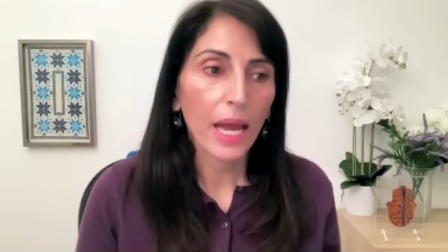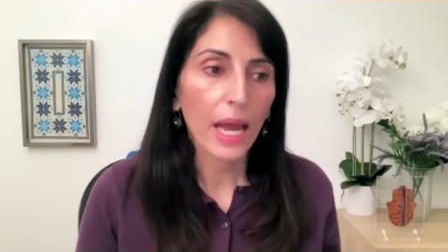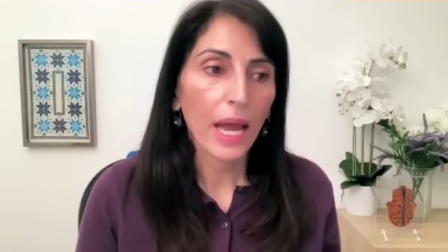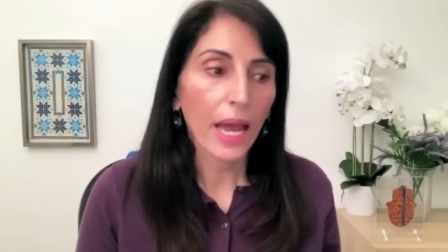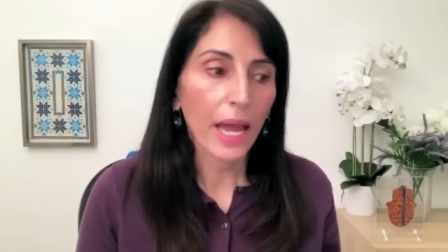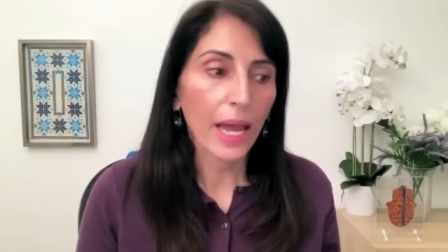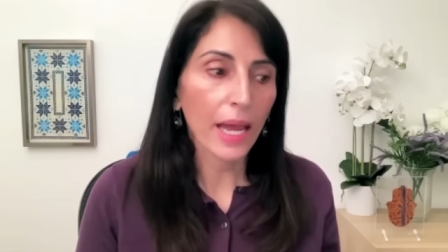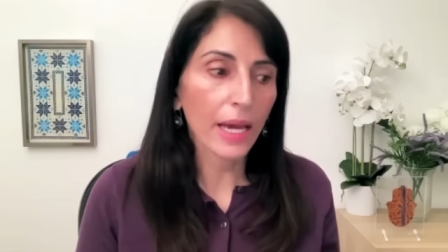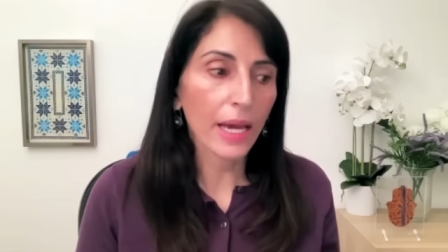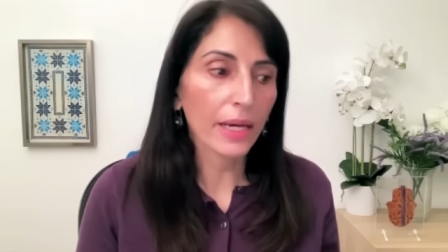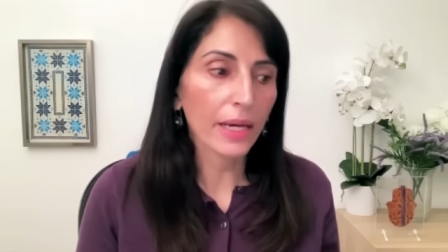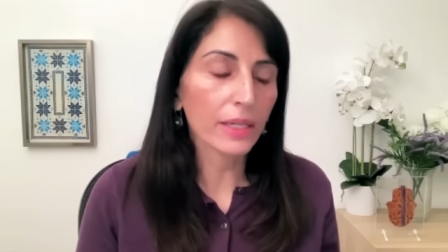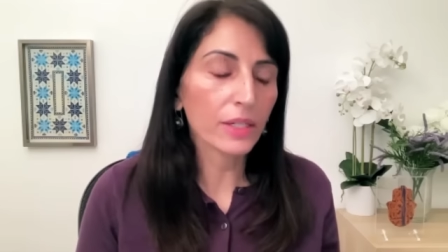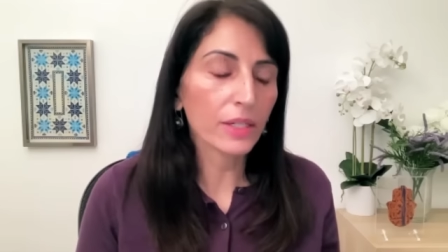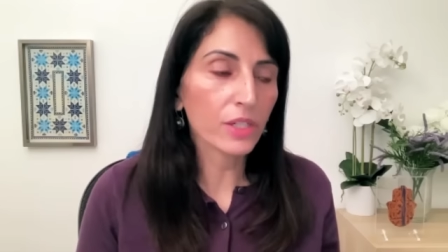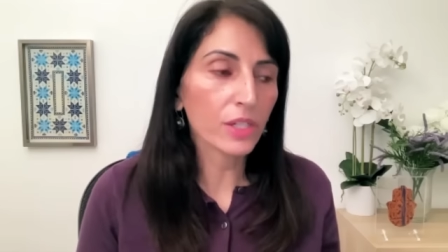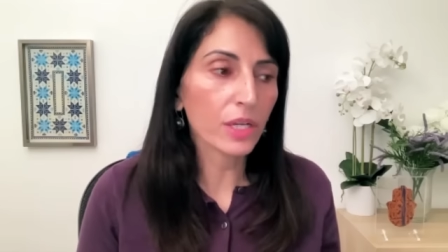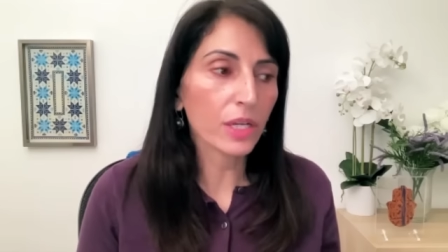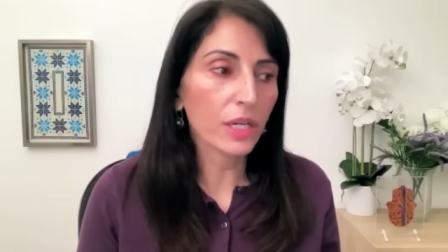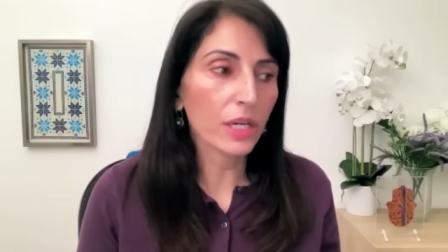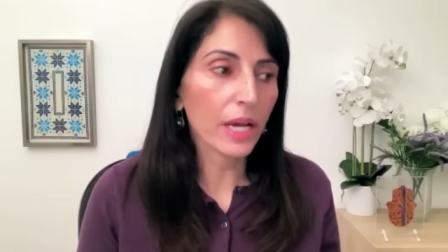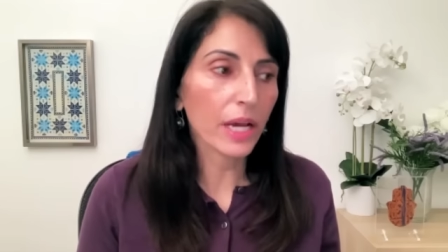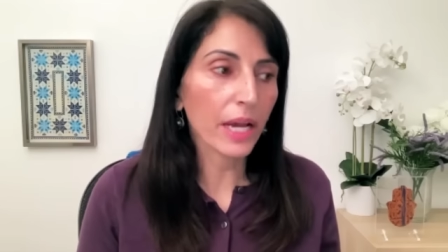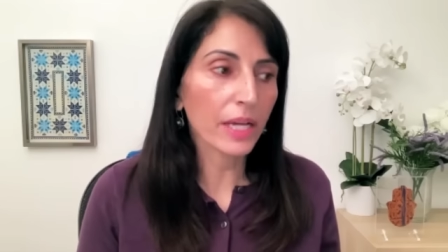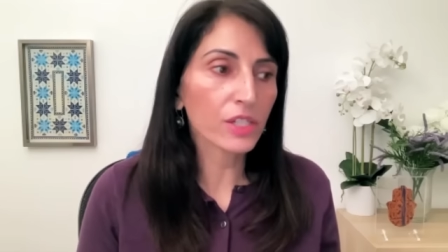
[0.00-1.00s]

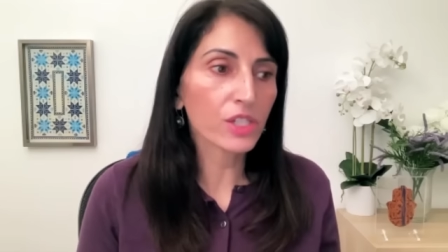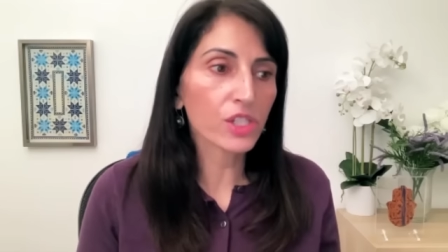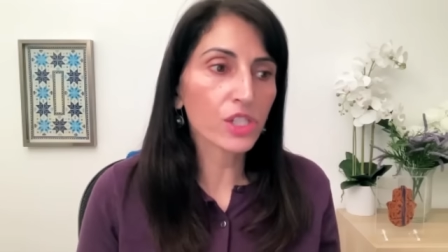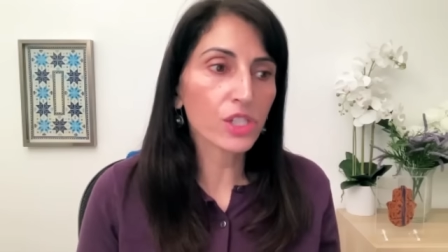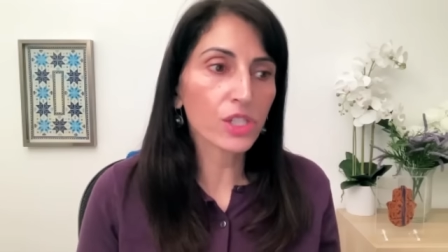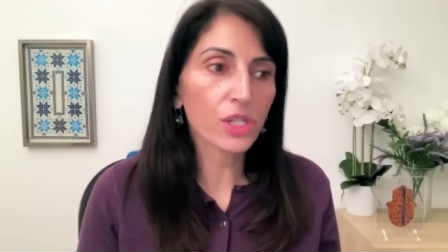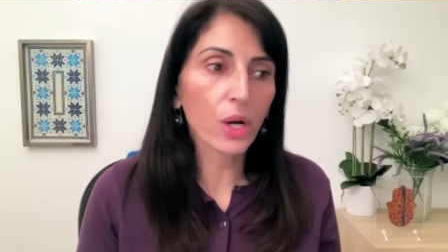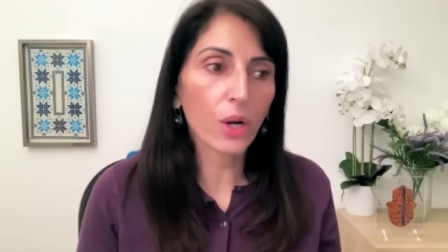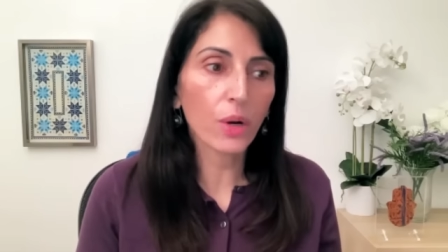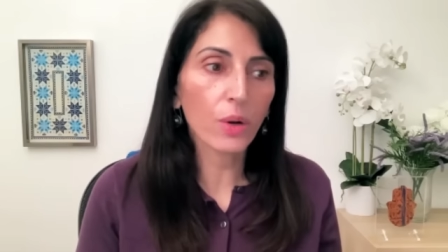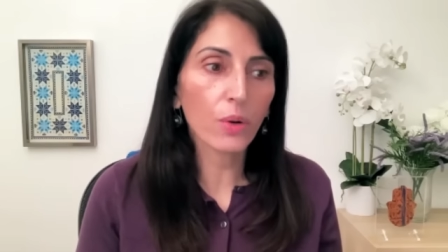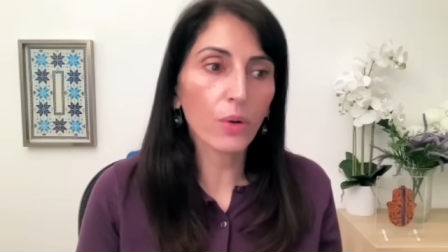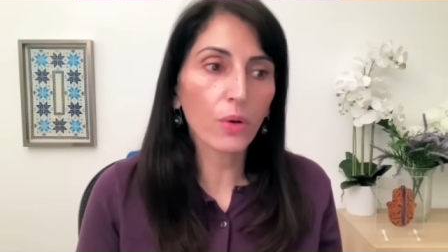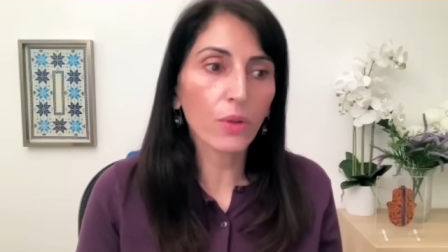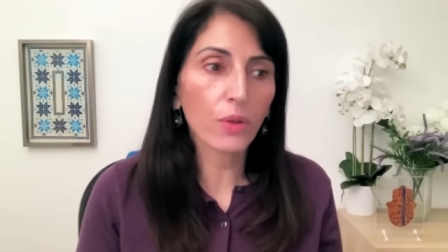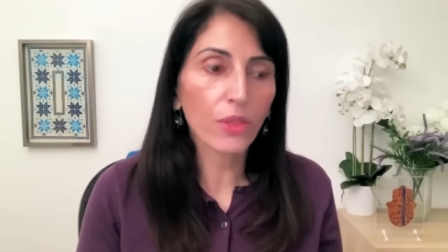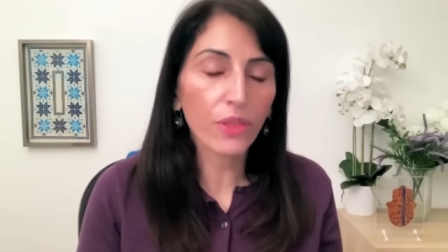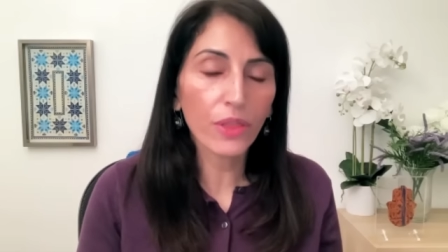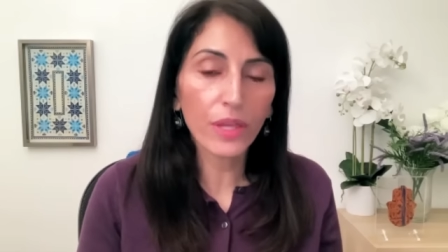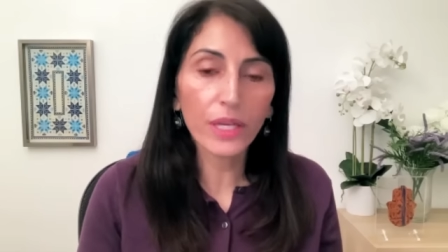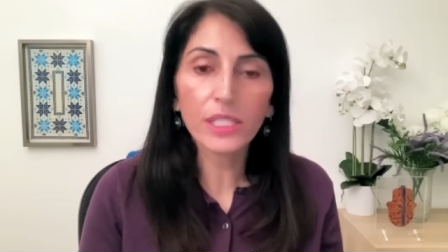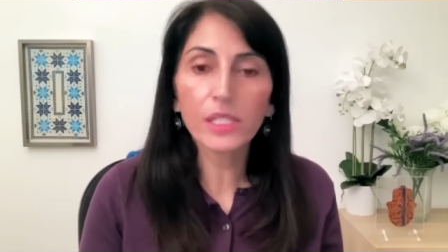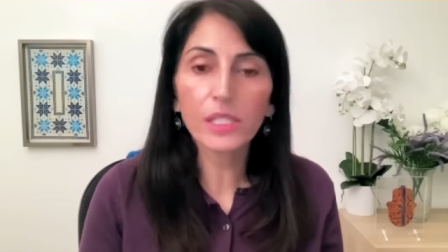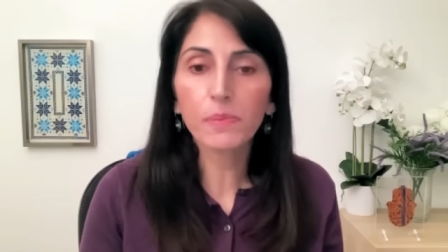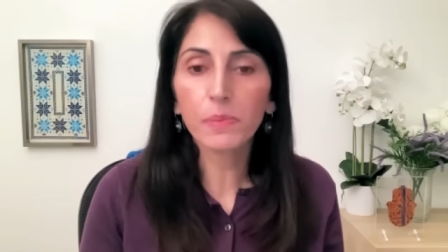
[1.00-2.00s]
And, and so this